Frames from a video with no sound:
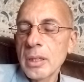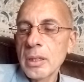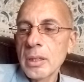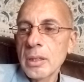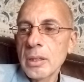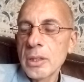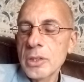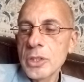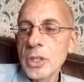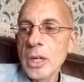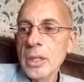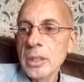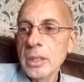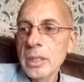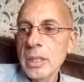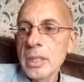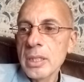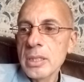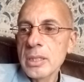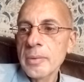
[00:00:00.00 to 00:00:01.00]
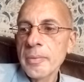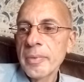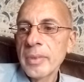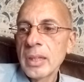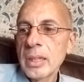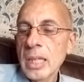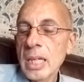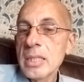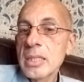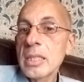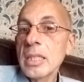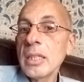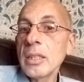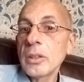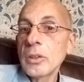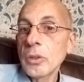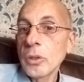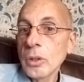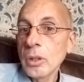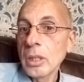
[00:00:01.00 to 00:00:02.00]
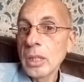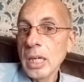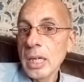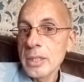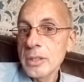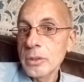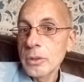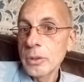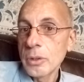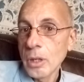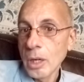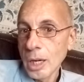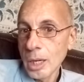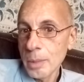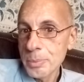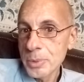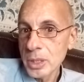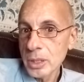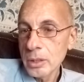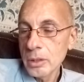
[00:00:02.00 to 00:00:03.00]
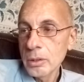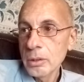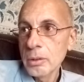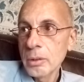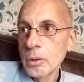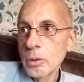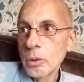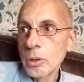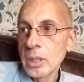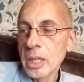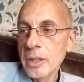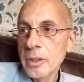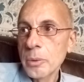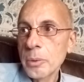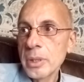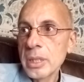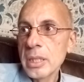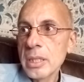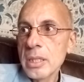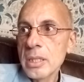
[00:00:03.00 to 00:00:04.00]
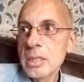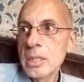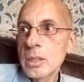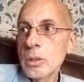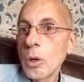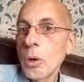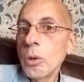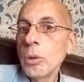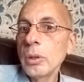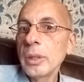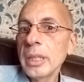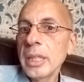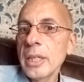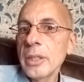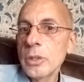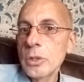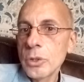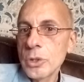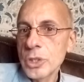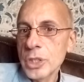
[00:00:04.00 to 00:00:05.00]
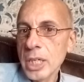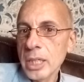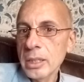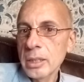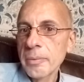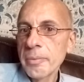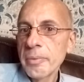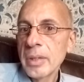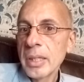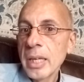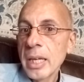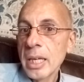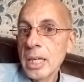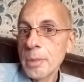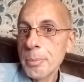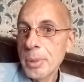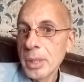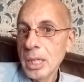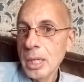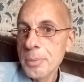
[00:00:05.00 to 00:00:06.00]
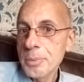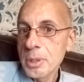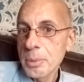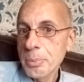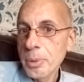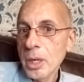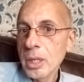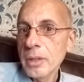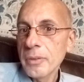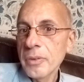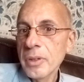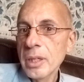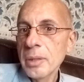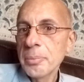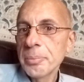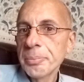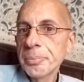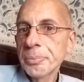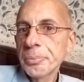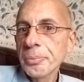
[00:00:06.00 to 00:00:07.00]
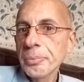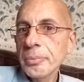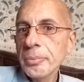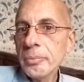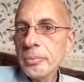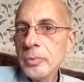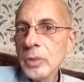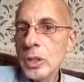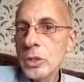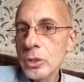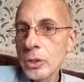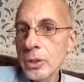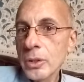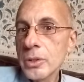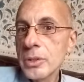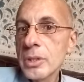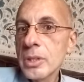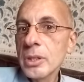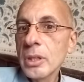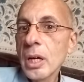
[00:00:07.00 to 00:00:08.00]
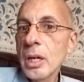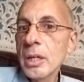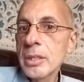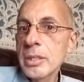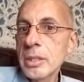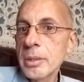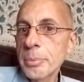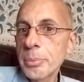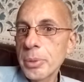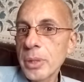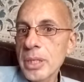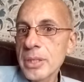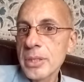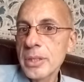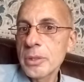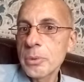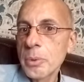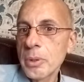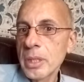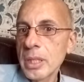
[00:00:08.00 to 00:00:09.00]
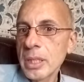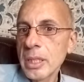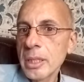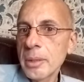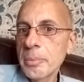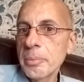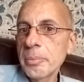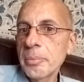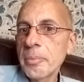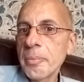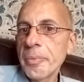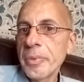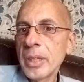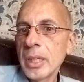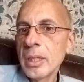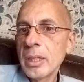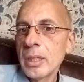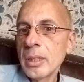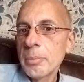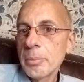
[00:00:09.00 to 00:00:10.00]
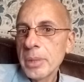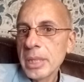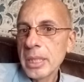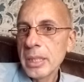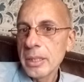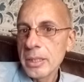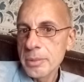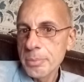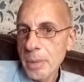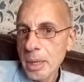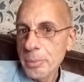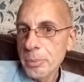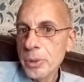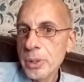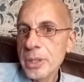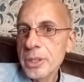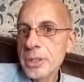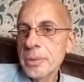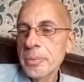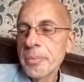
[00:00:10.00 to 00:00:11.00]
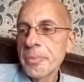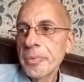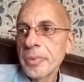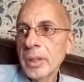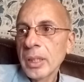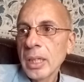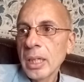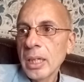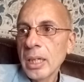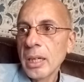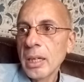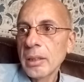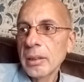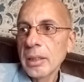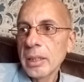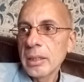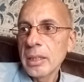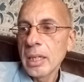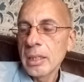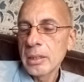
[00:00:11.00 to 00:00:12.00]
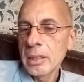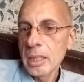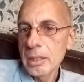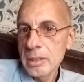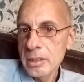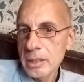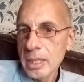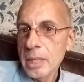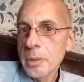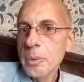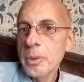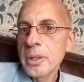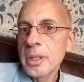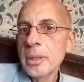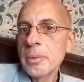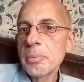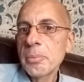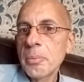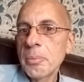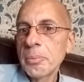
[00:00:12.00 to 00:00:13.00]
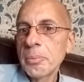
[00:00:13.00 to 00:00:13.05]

the jargon is that's the internalized good object, or another one is the holding introject, and it becomes a part of him. So there's this constant presence within him, meaning his memories uh, that, that, that stay with him.